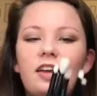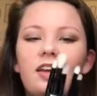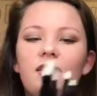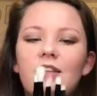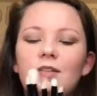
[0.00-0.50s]

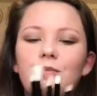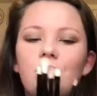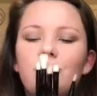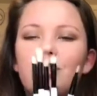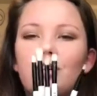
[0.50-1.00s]
and these
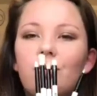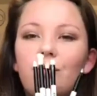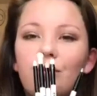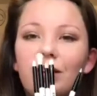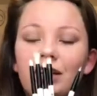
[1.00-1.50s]
brushes
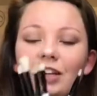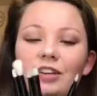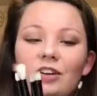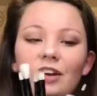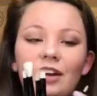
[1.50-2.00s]
are really
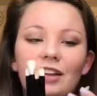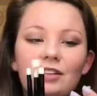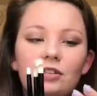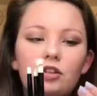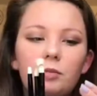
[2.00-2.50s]
good
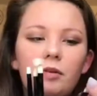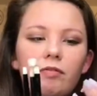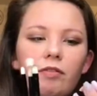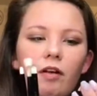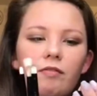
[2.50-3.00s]
and super
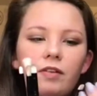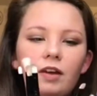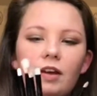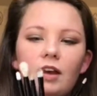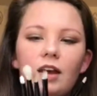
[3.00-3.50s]

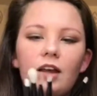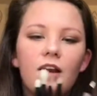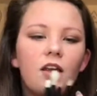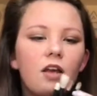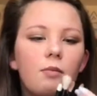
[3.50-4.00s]
fluffy and